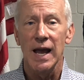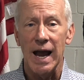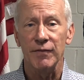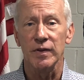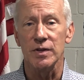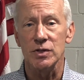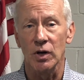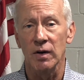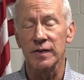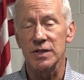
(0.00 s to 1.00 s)
after the
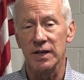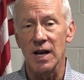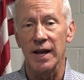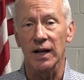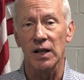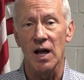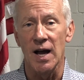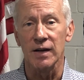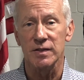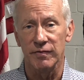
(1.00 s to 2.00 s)
service at 9
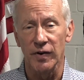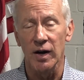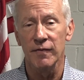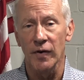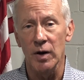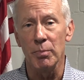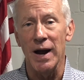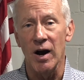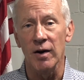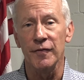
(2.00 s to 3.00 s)
o'clock. It's very, very
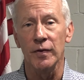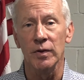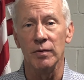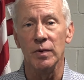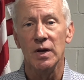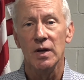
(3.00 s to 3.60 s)
powerful.